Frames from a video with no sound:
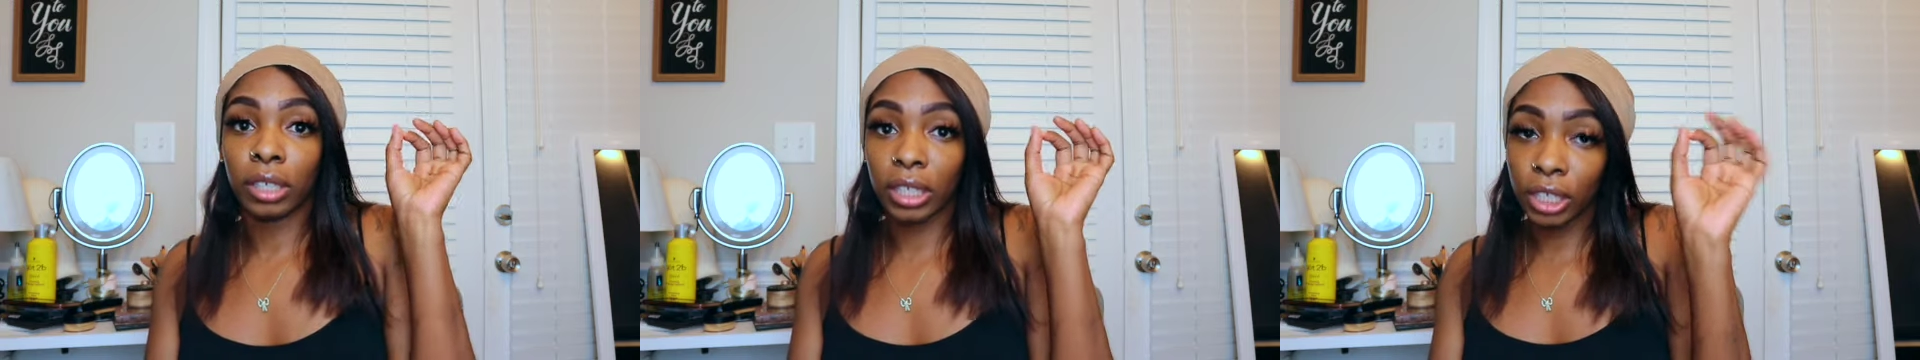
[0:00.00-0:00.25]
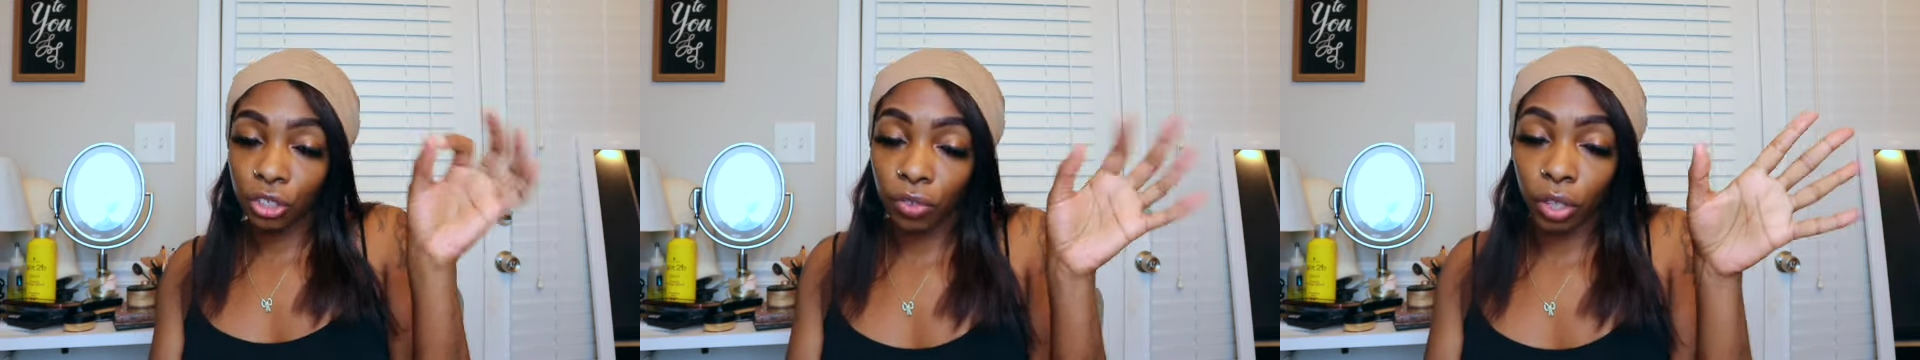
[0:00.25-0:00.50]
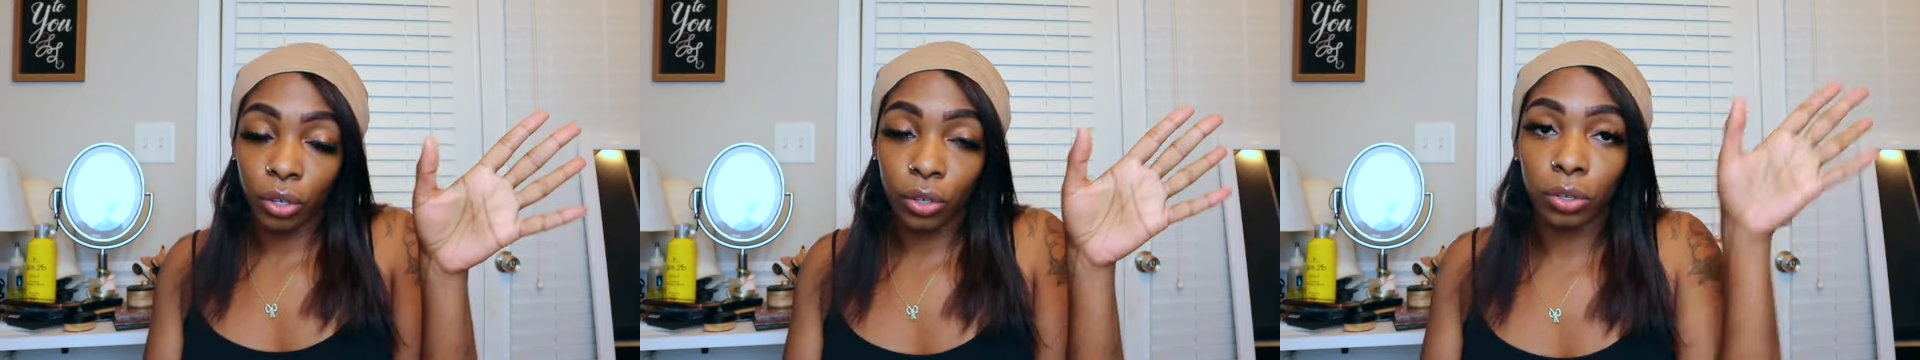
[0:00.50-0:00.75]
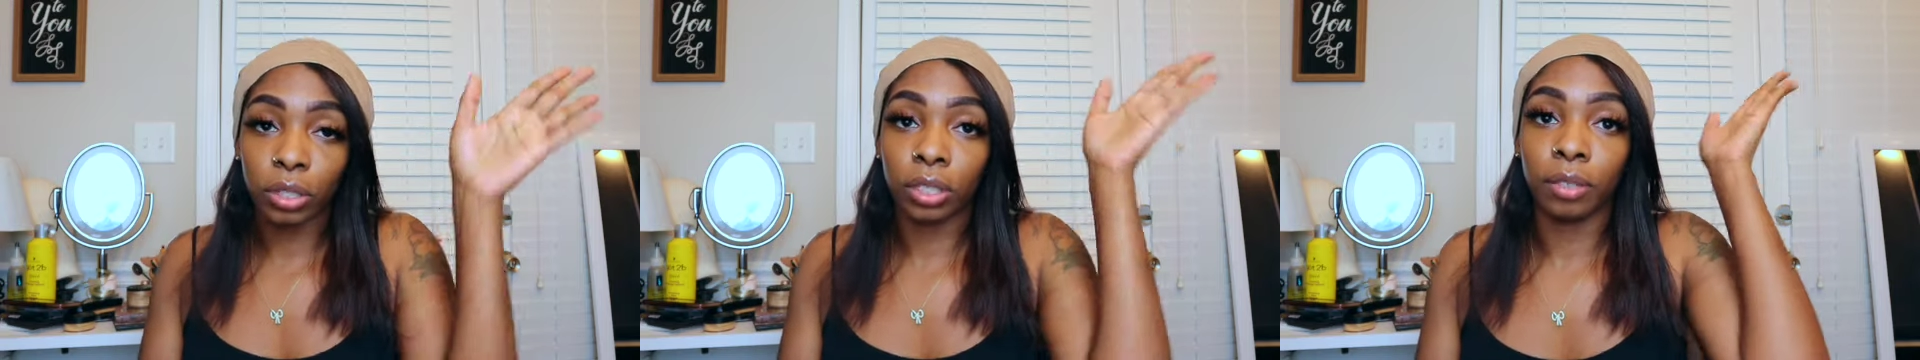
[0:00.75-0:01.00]
each of
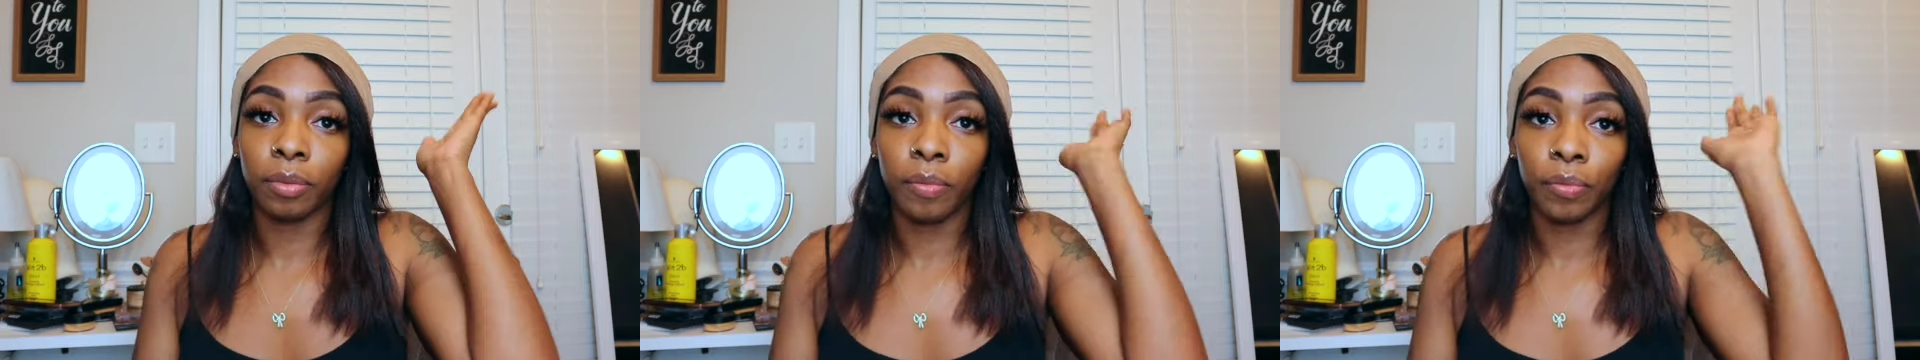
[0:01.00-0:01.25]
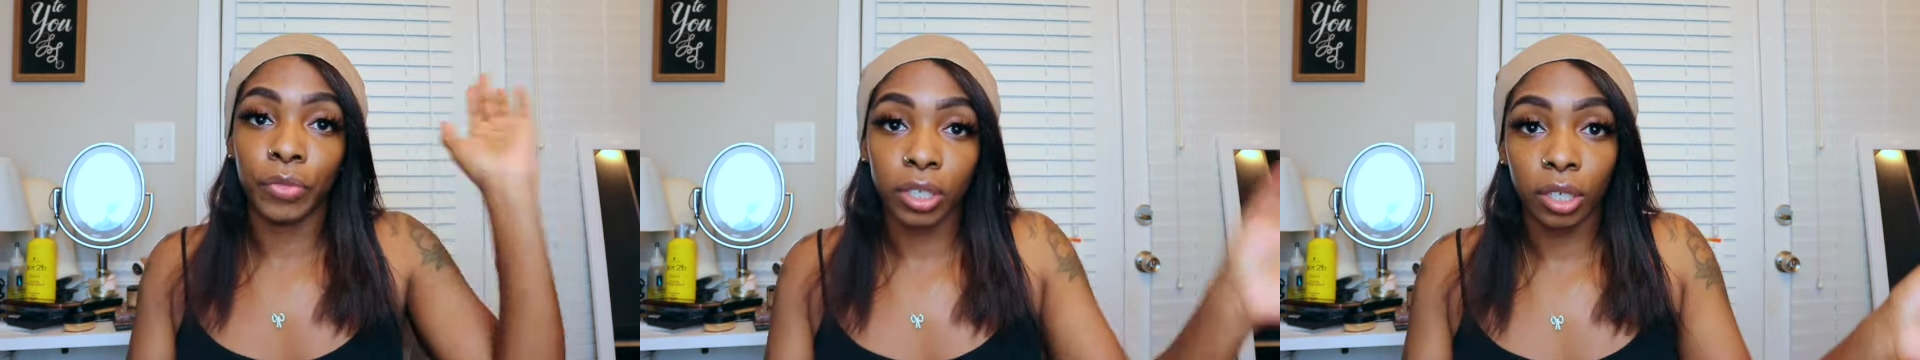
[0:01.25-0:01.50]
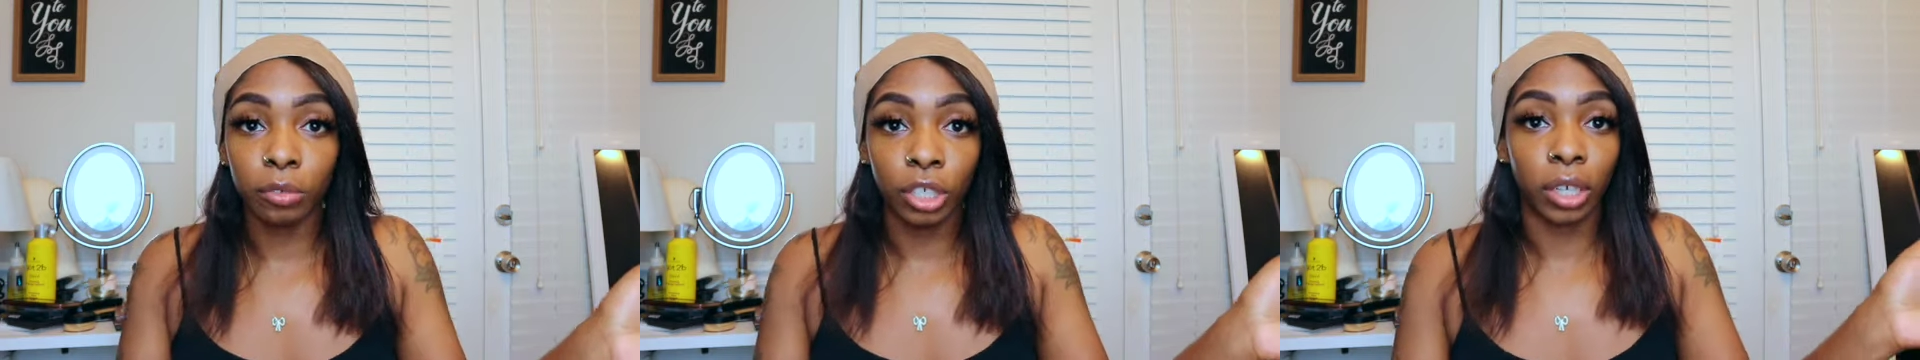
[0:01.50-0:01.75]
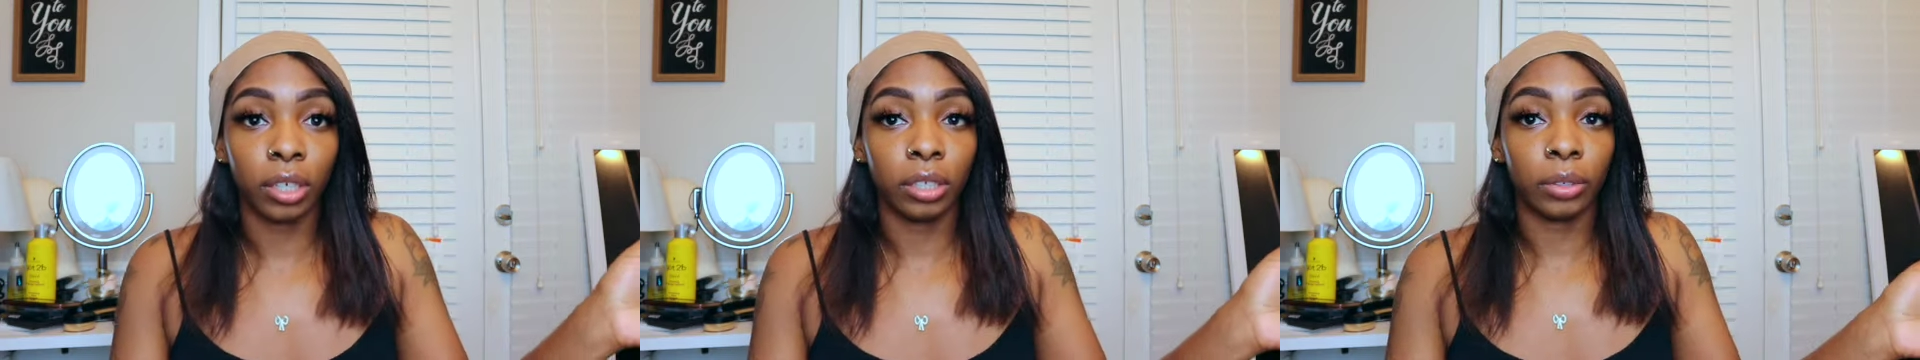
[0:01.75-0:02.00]
those
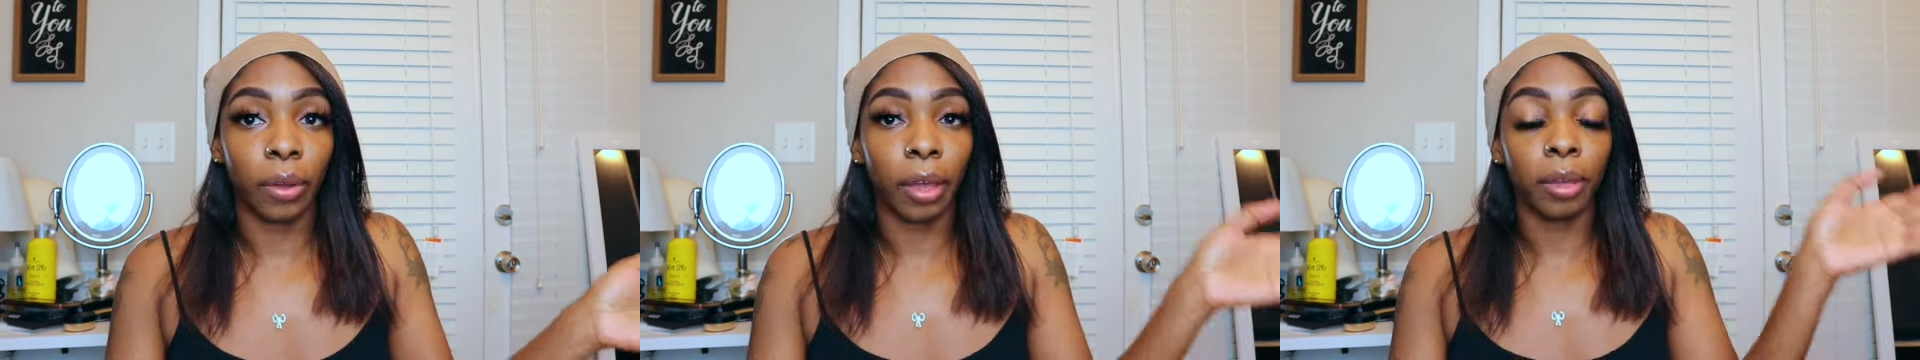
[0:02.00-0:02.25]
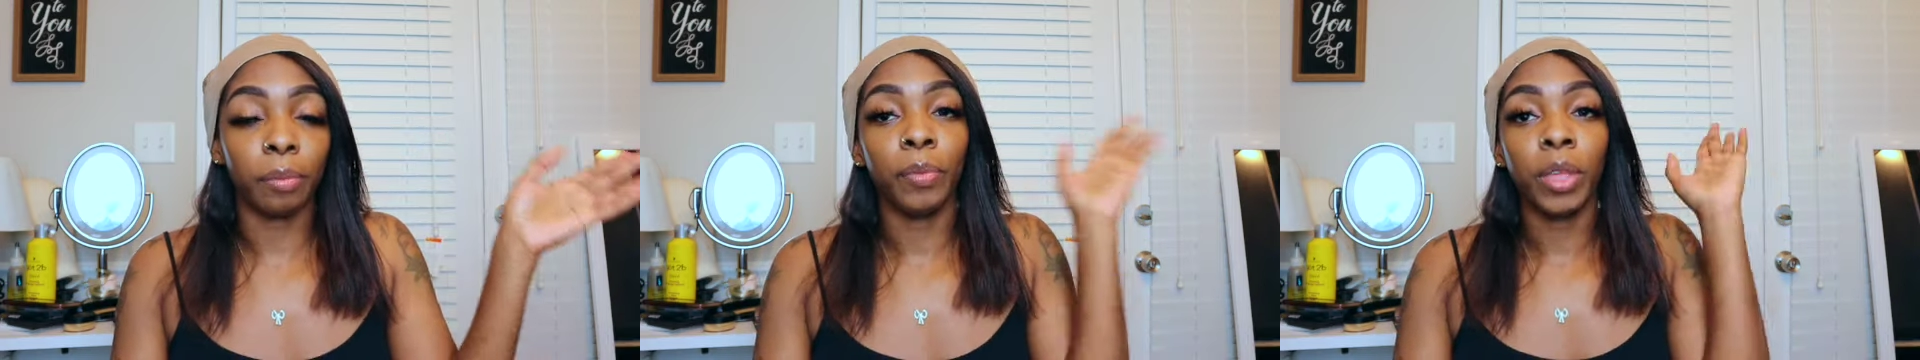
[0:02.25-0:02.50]
subjects, okay?